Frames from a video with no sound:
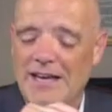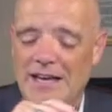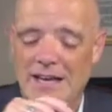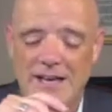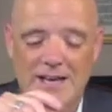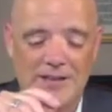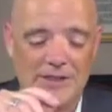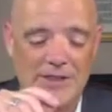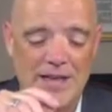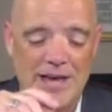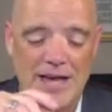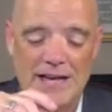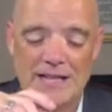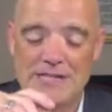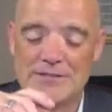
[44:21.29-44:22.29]
hey,
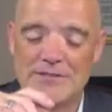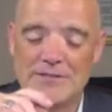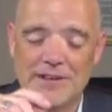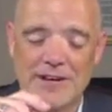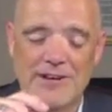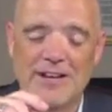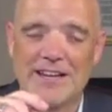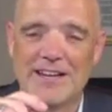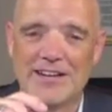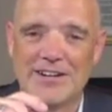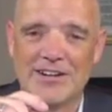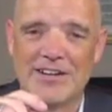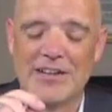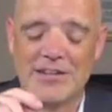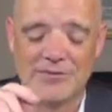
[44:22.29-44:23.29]
that is very
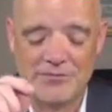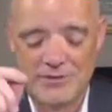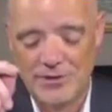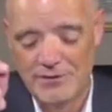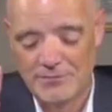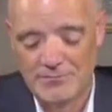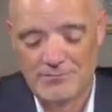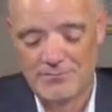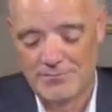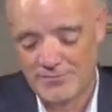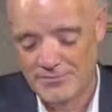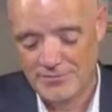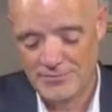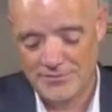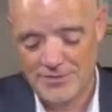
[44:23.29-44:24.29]
clearly the
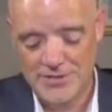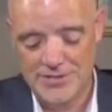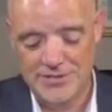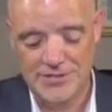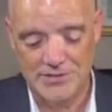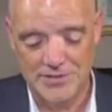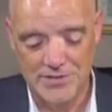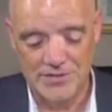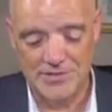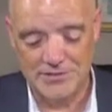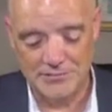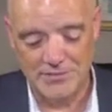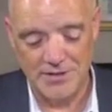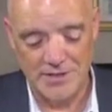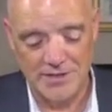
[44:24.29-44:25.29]
these these
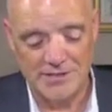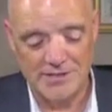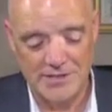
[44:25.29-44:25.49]
things,